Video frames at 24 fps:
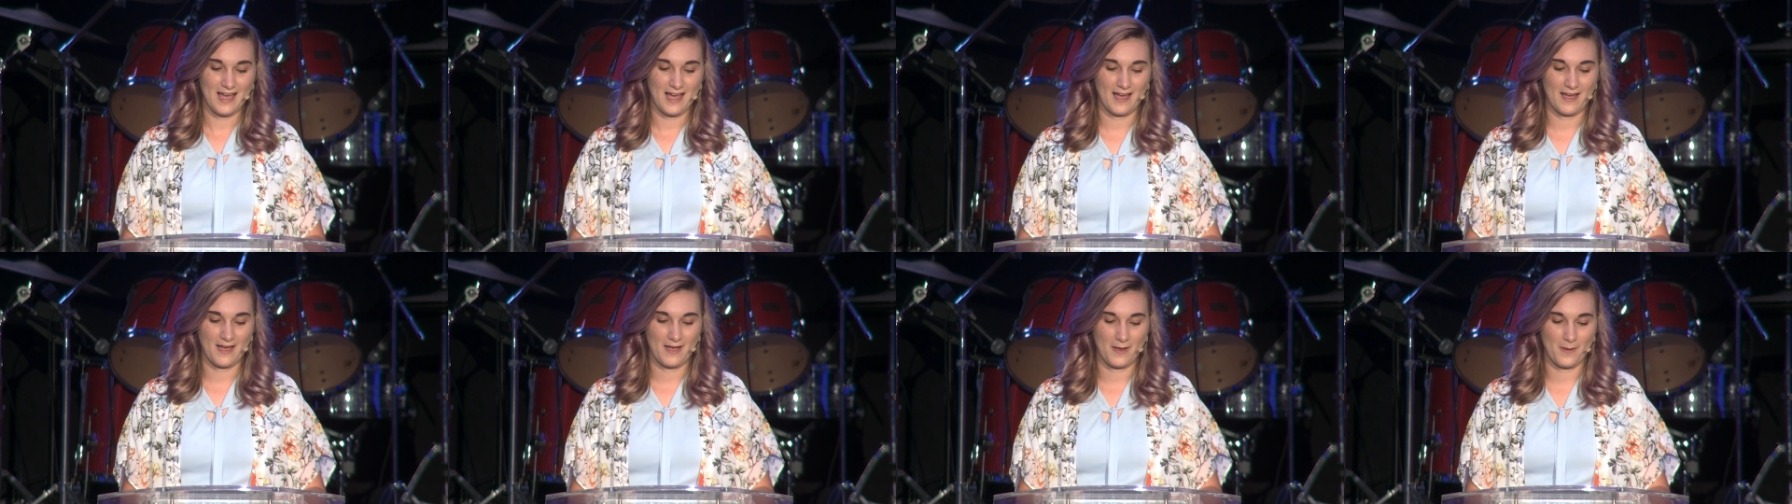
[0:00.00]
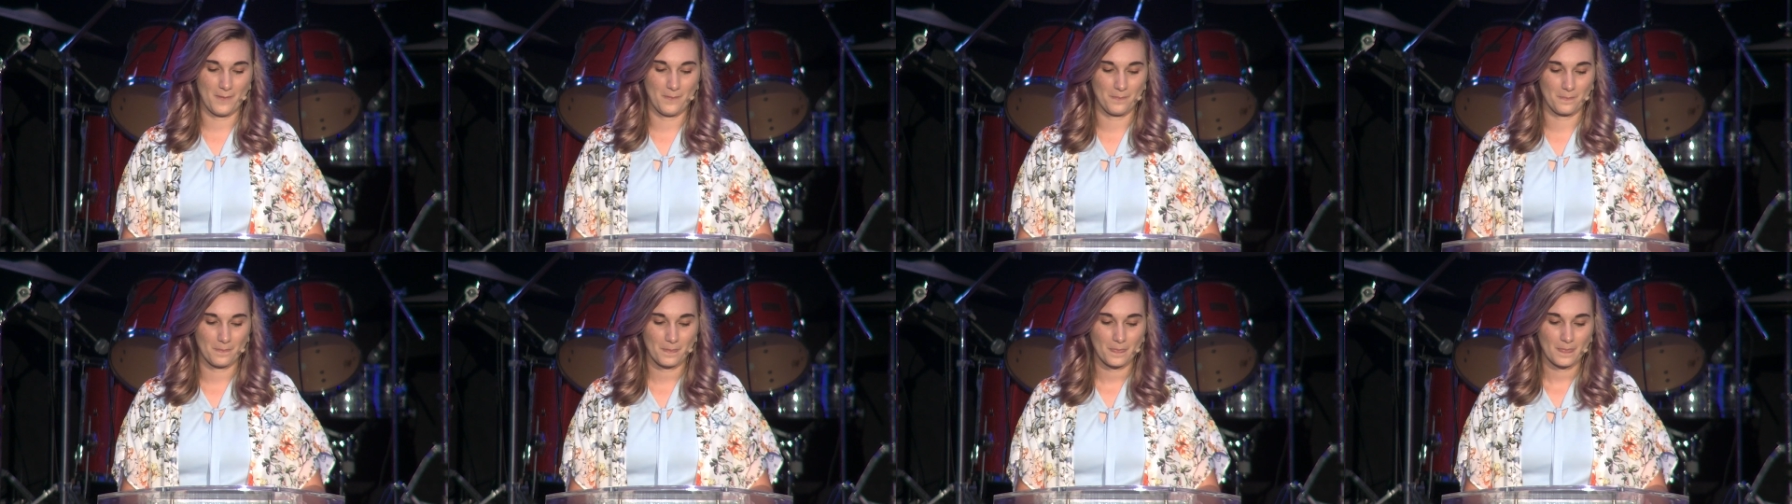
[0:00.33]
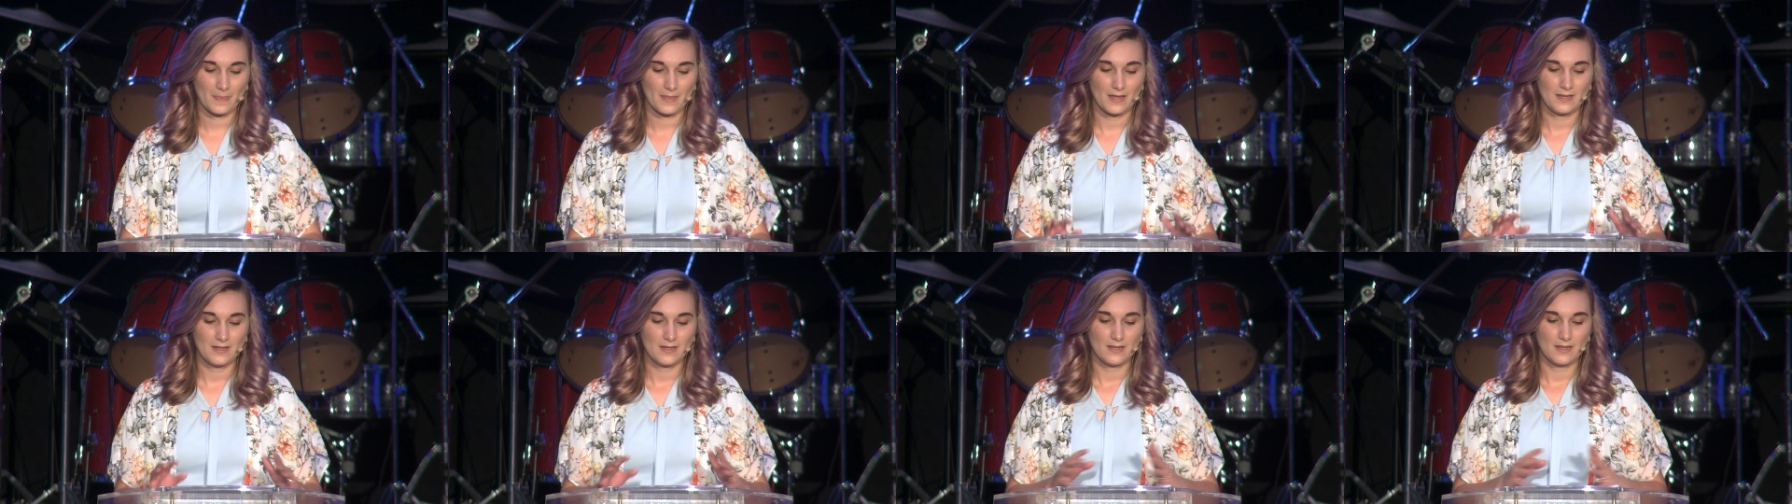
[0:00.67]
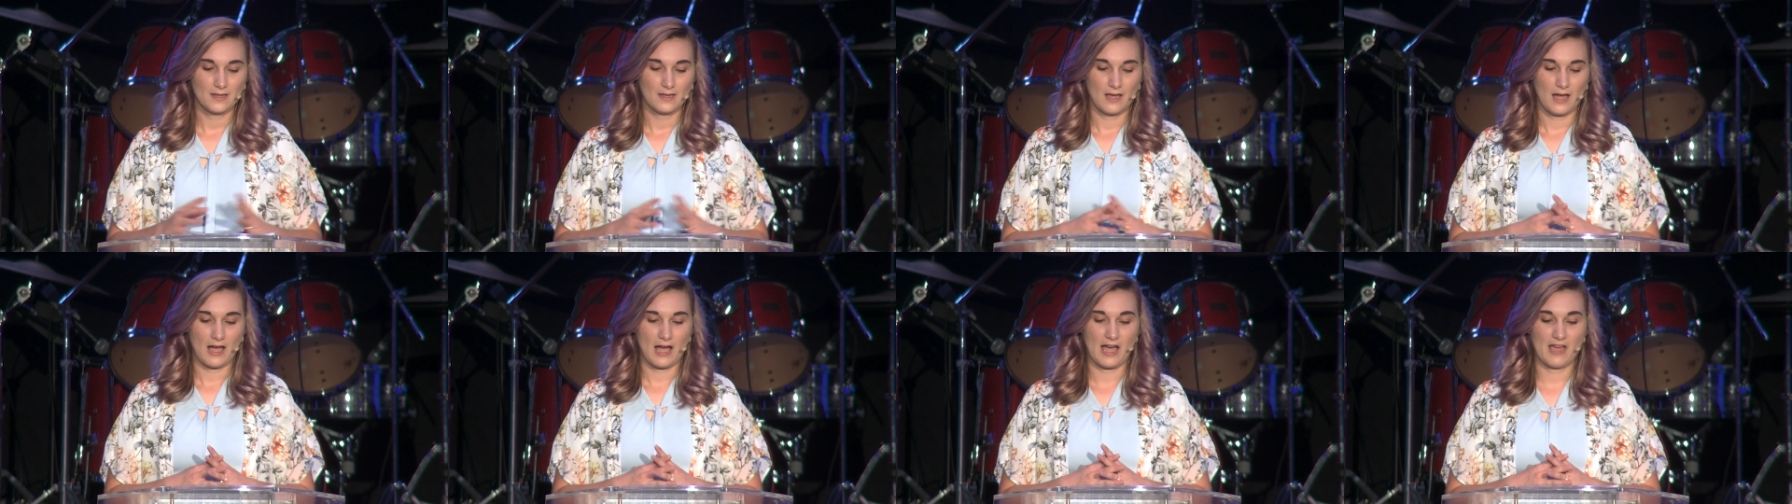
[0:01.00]
Um,
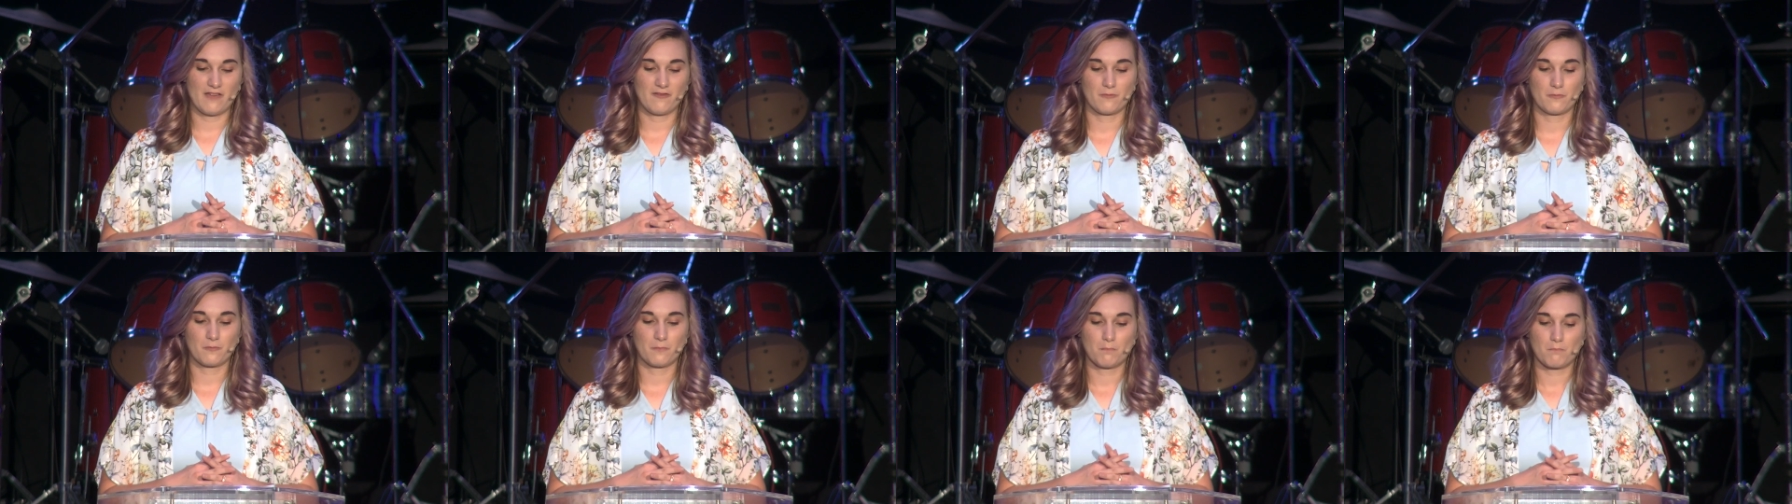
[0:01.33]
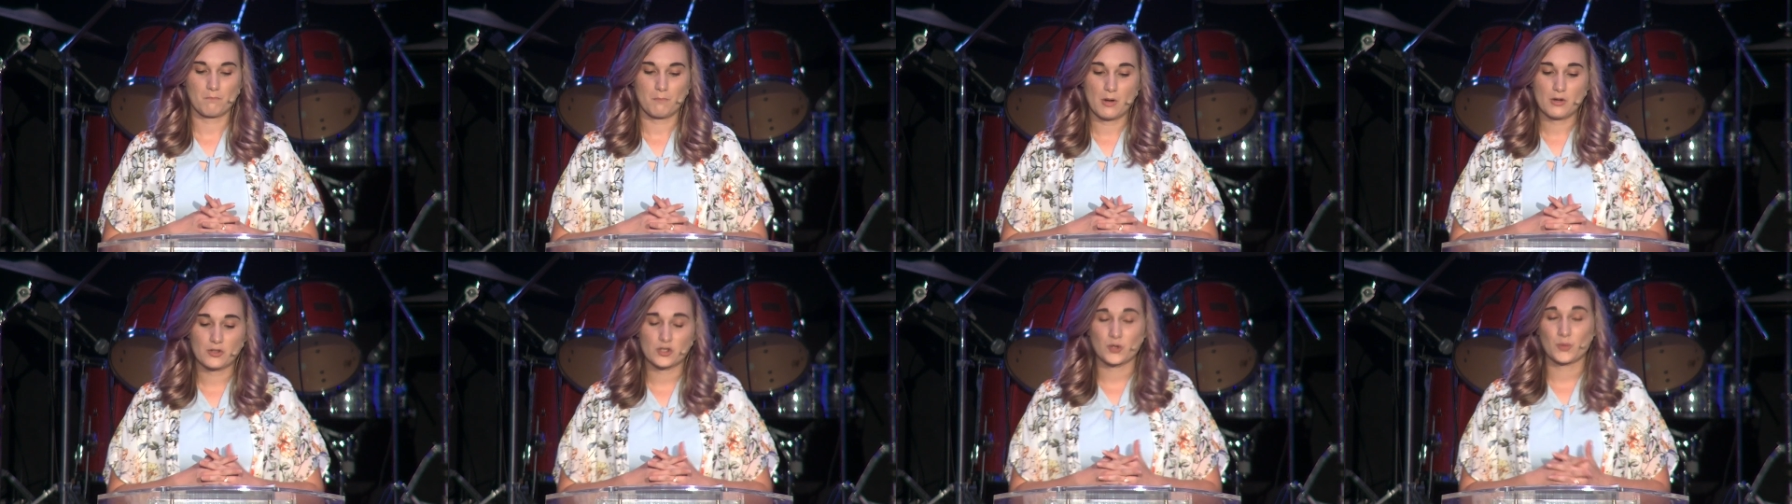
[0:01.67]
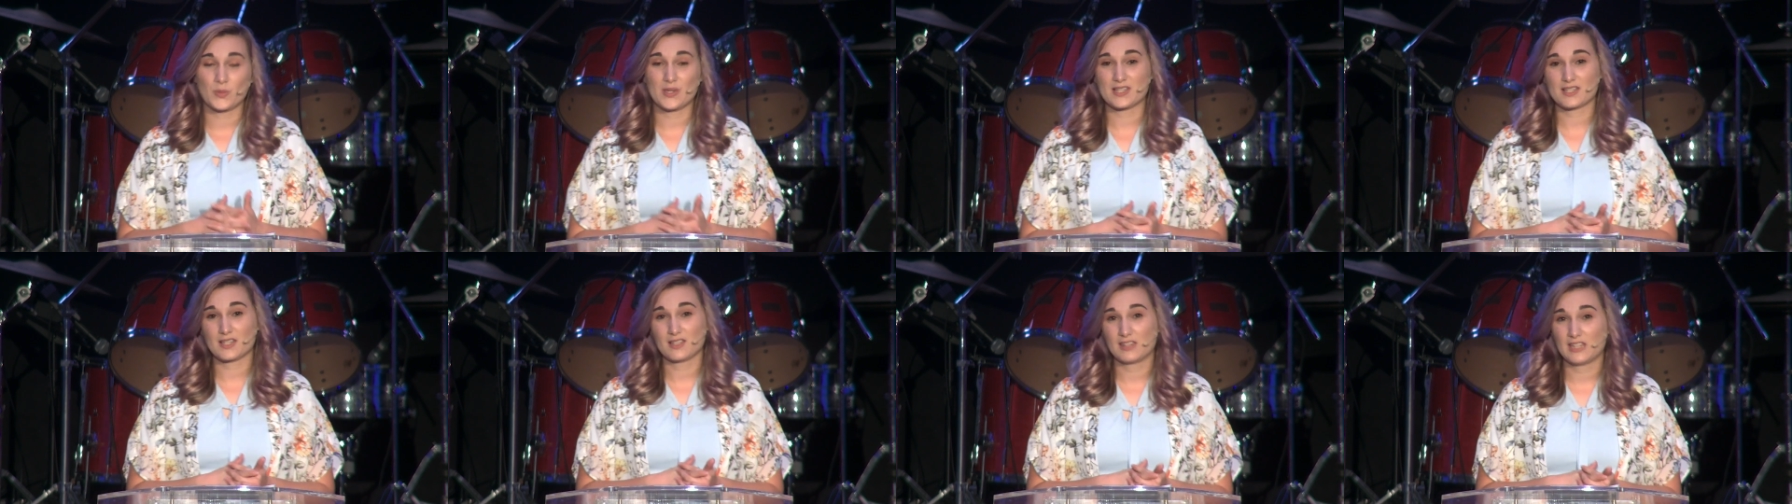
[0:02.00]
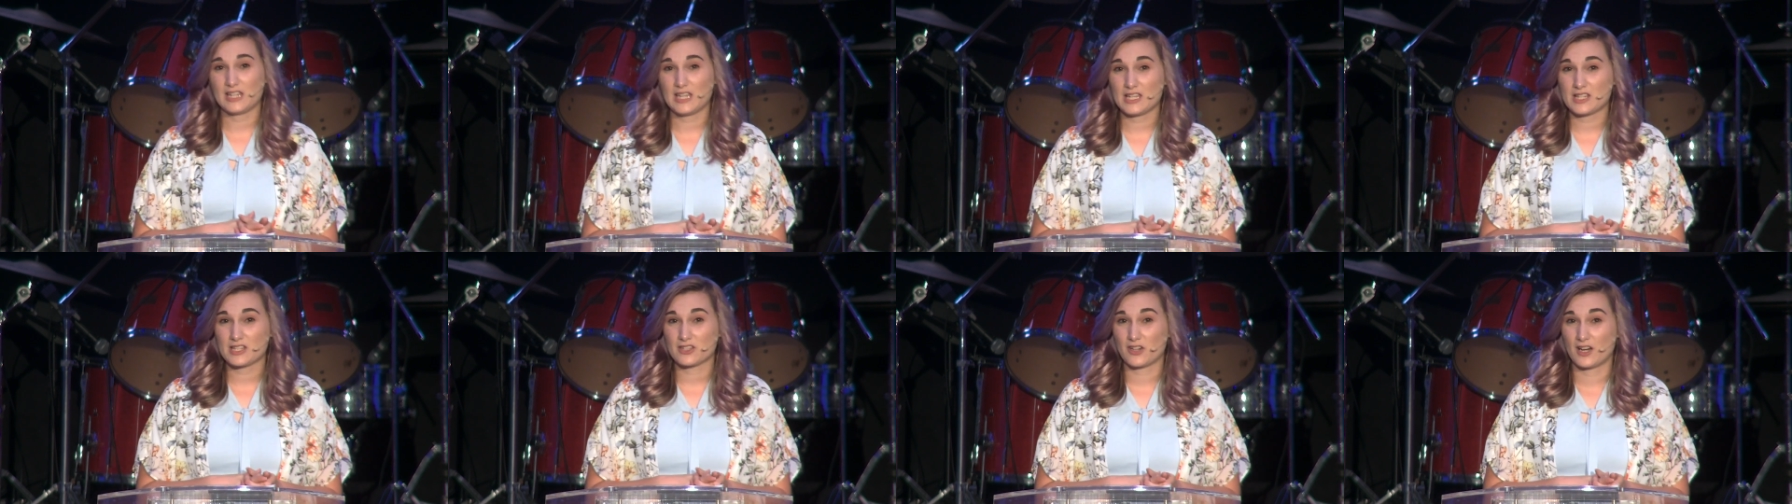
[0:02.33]
I've most
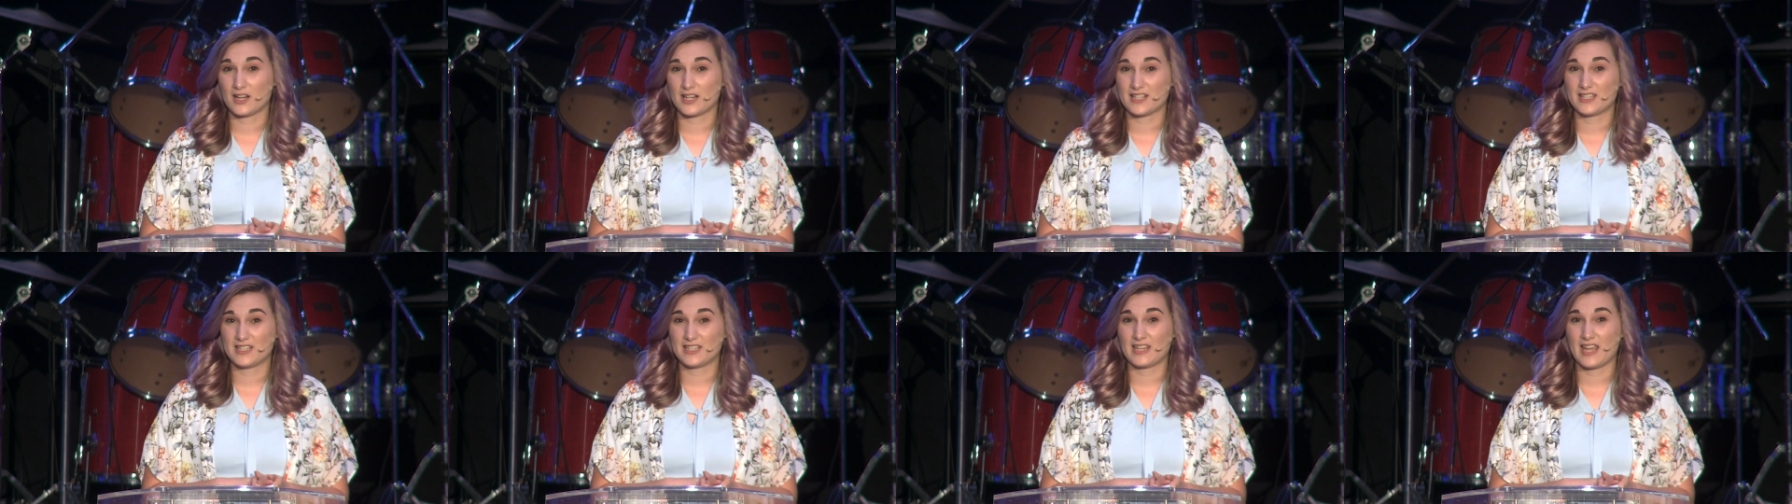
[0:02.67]
recently started